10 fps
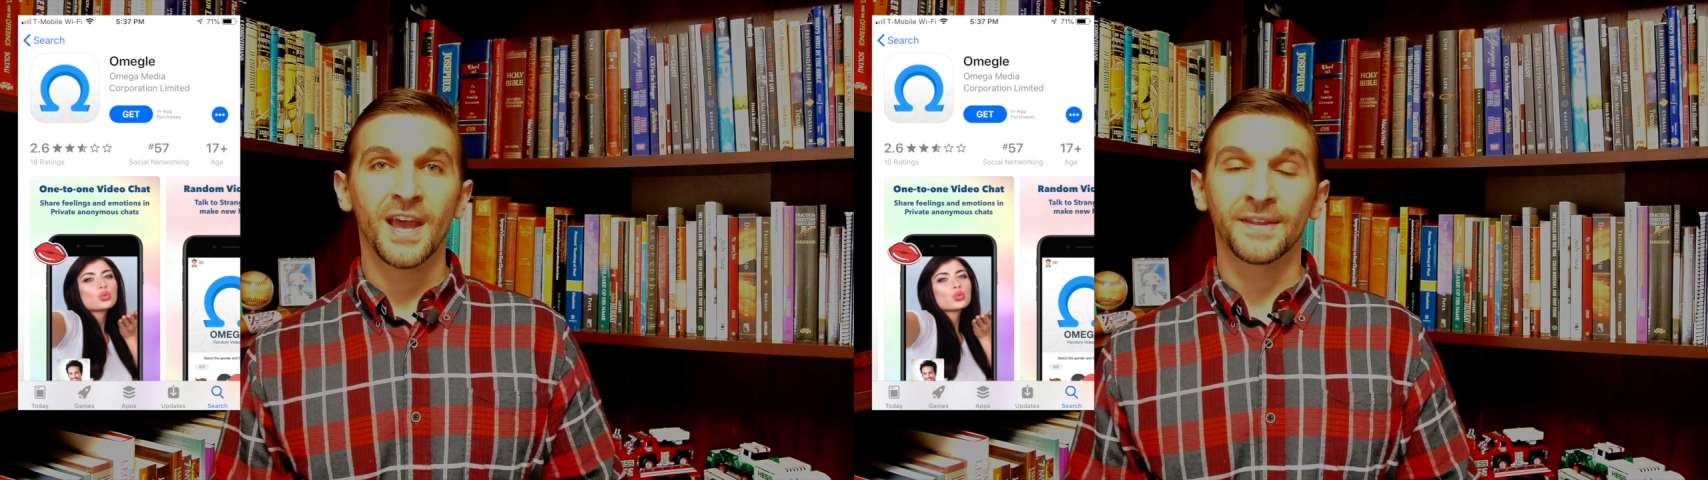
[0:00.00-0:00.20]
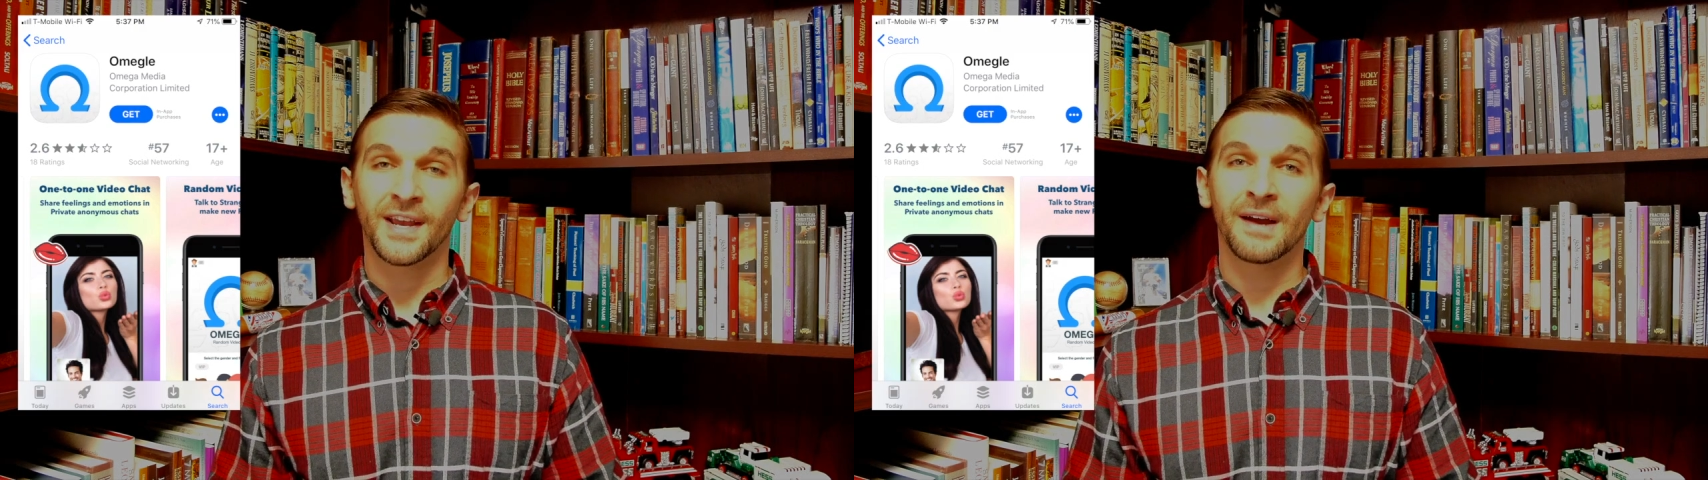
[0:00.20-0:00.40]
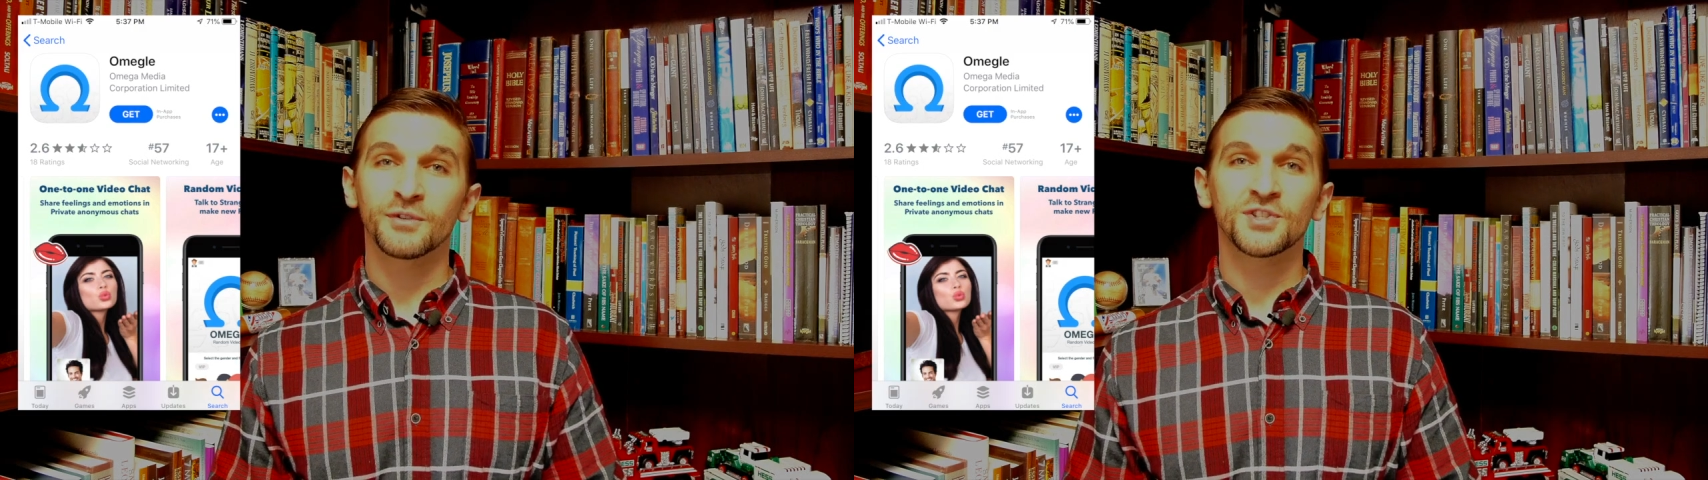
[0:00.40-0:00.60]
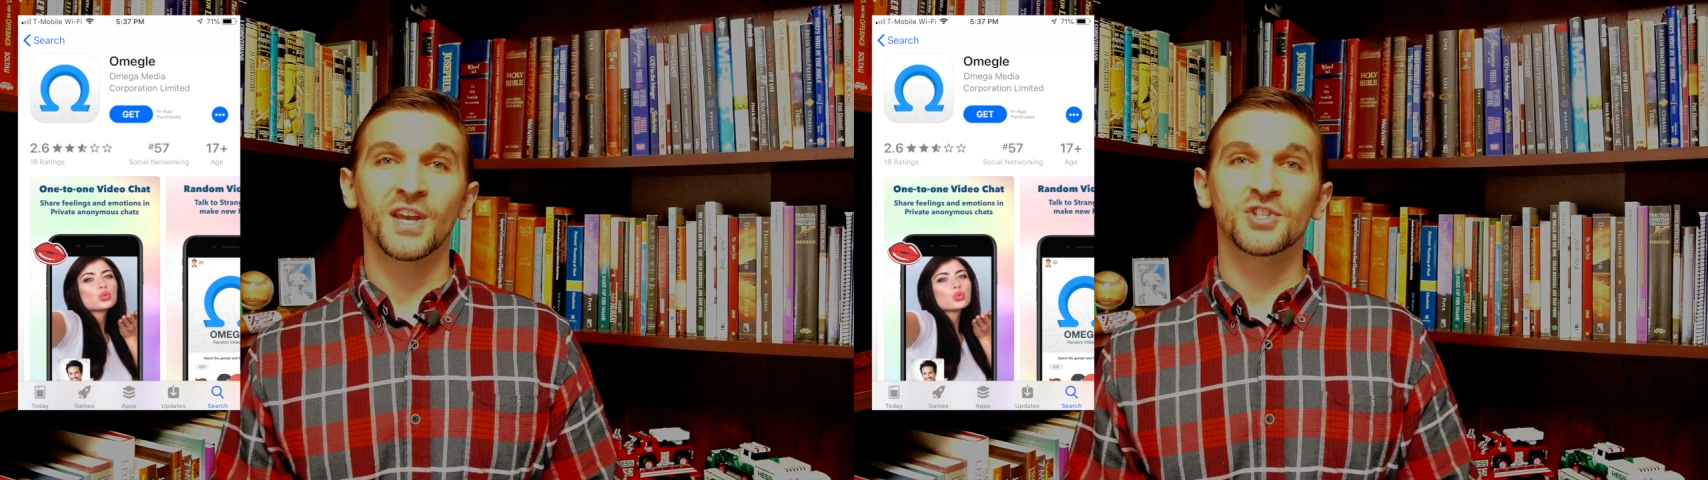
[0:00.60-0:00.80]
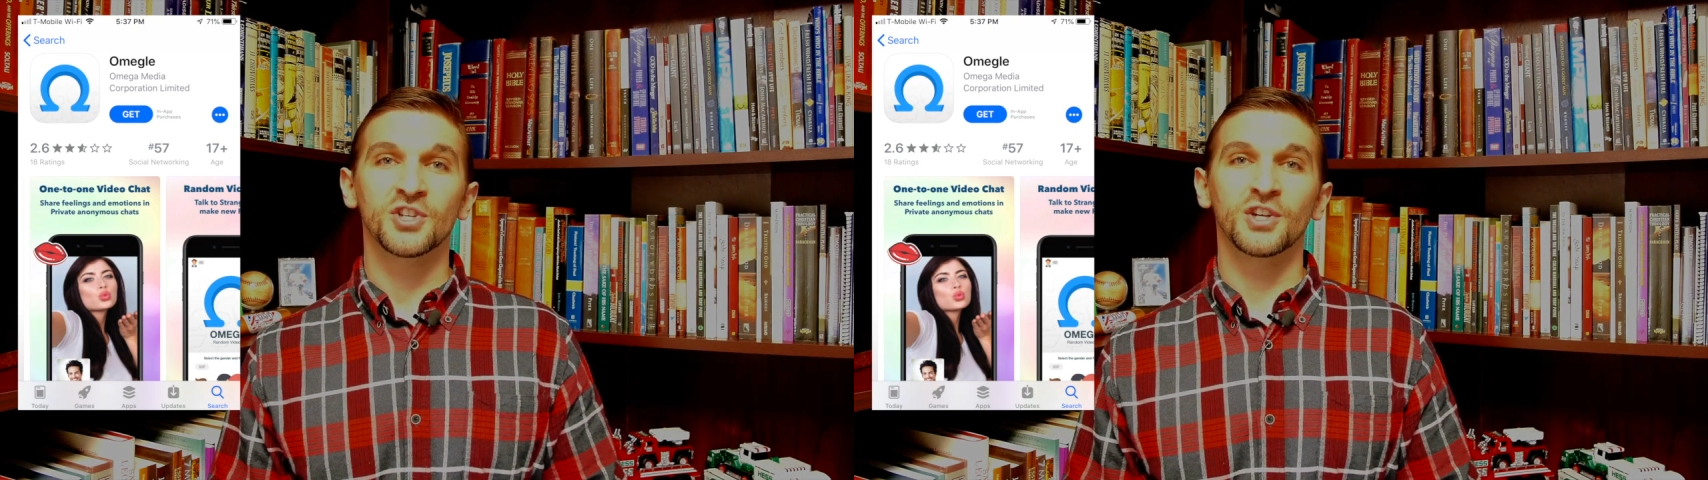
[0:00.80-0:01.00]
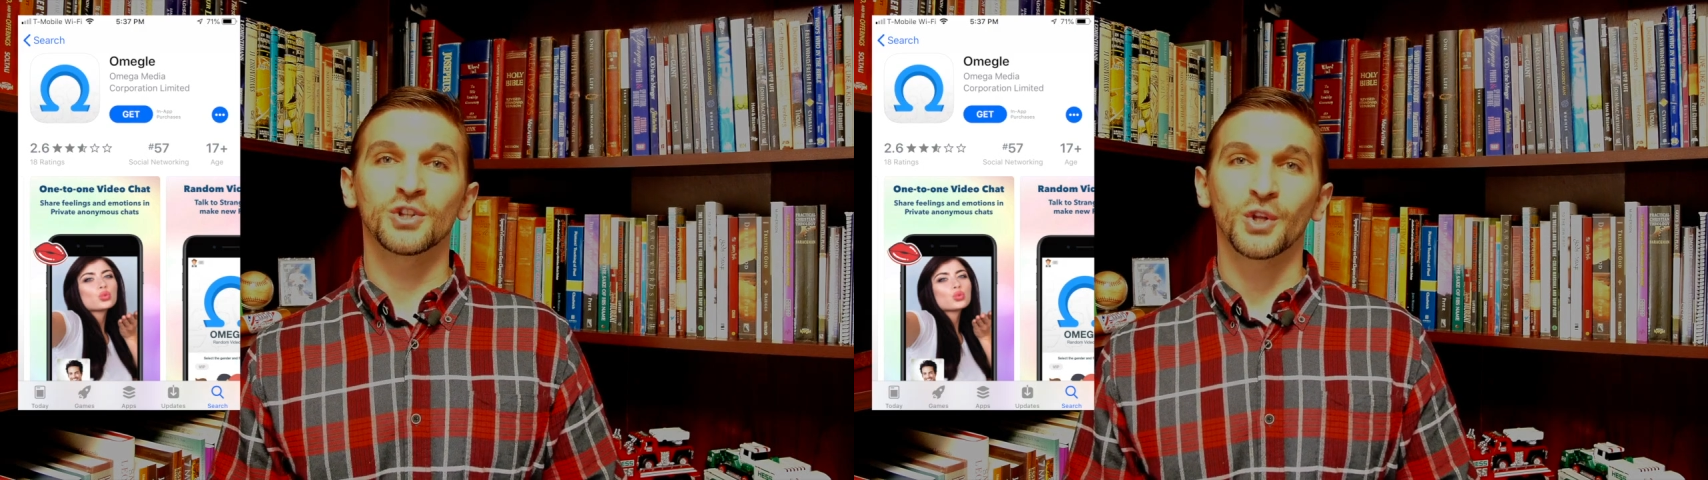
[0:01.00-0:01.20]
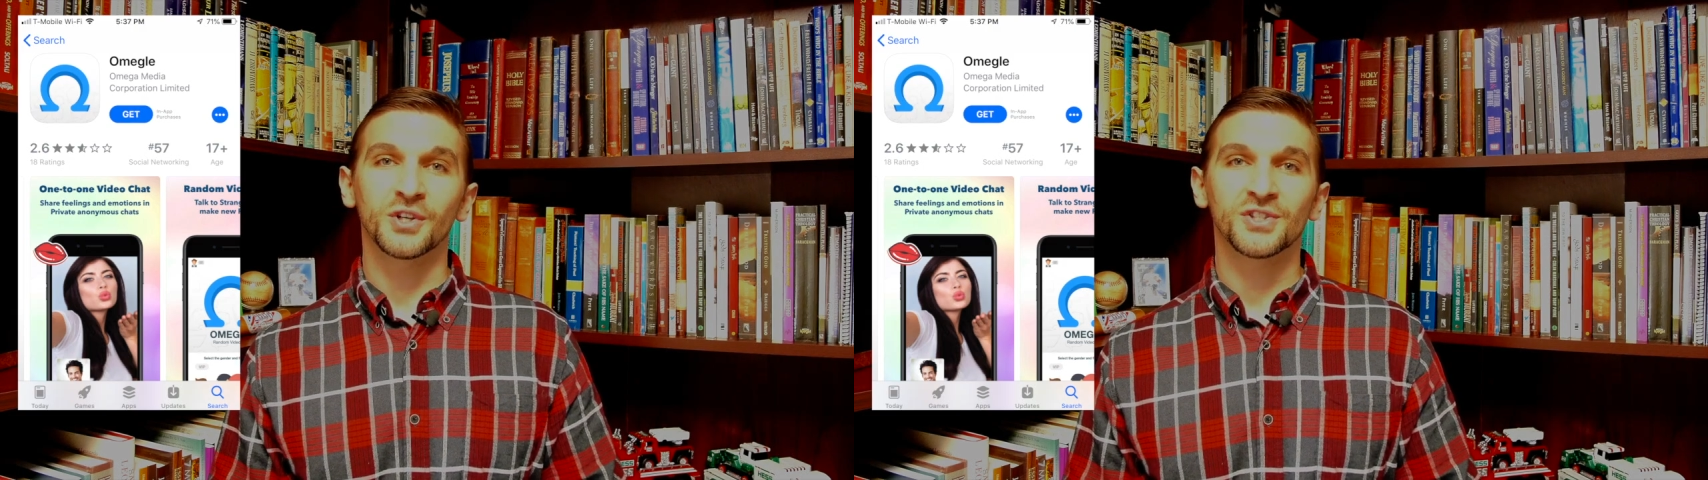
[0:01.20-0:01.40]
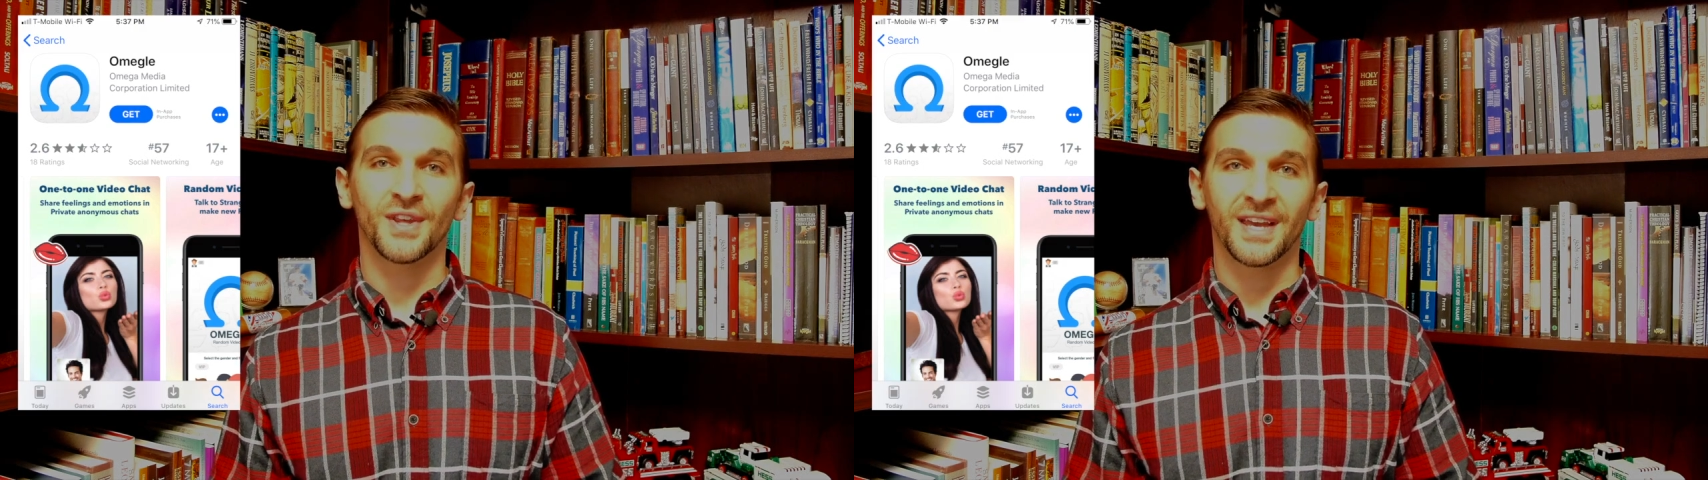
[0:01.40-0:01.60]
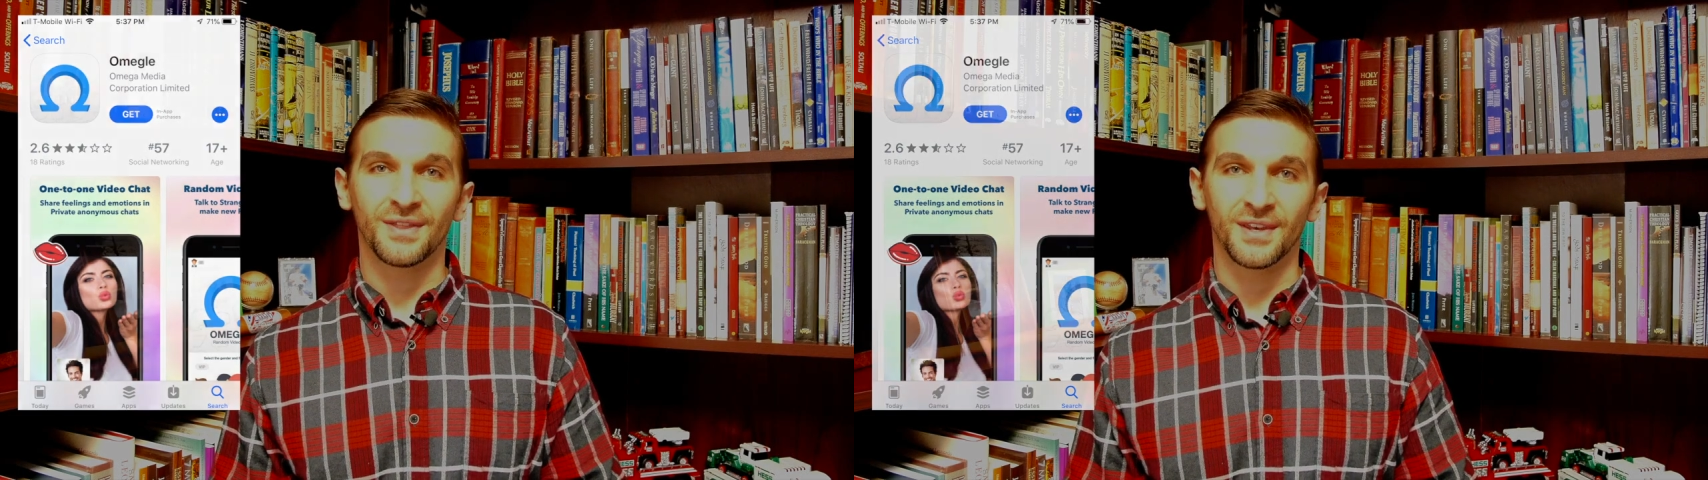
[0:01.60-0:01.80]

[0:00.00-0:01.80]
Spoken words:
and the conversation looked like